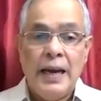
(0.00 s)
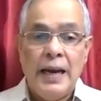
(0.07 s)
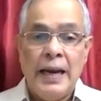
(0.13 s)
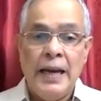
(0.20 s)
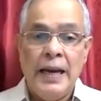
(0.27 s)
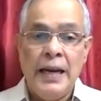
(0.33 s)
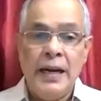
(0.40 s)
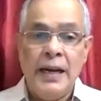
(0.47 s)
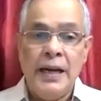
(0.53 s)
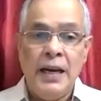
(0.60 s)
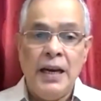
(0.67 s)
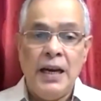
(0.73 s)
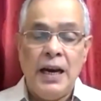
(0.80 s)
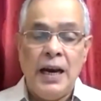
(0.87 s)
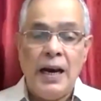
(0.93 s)
And
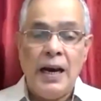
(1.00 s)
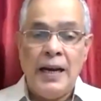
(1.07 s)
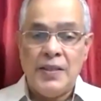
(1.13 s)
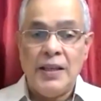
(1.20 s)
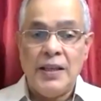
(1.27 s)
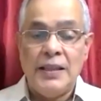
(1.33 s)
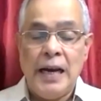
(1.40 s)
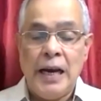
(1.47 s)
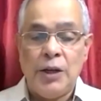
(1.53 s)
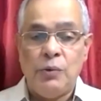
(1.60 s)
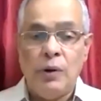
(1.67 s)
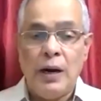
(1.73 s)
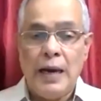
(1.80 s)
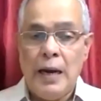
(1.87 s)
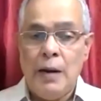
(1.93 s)
I think that
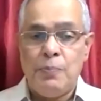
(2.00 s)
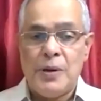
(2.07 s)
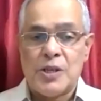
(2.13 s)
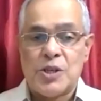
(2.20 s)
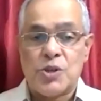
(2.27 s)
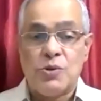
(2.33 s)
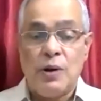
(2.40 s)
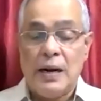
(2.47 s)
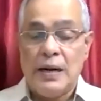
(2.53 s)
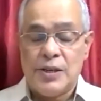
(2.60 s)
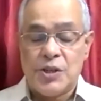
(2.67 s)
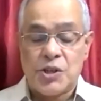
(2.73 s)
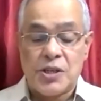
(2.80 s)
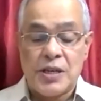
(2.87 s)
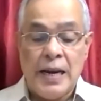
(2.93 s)
will help us to
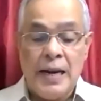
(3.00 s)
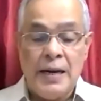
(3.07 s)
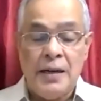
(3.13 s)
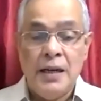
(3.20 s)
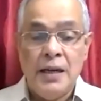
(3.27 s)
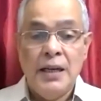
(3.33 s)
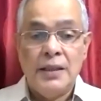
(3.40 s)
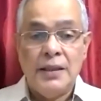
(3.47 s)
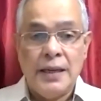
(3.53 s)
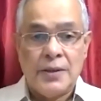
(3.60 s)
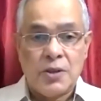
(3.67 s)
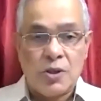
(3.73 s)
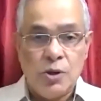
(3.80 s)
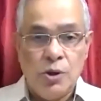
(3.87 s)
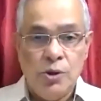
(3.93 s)
understand the
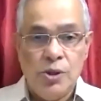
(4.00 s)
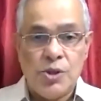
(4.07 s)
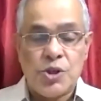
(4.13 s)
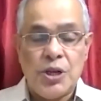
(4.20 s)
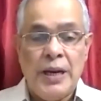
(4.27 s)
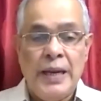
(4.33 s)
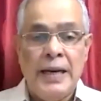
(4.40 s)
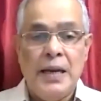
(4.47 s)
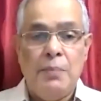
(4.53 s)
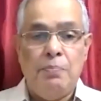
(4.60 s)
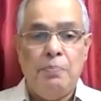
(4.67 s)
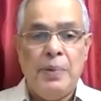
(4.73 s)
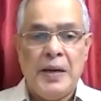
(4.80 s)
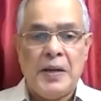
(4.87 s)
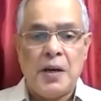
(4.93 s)
truths in
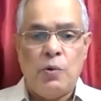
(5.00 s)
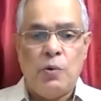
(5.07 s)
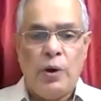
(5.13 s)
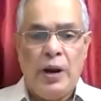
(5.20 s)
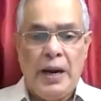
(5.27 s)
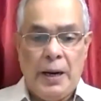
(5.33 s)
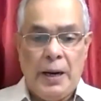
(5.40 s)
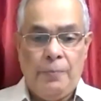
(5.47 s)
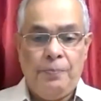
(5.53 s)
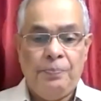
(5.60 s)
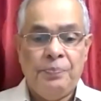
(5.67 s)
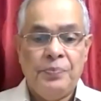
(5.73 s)
a better way.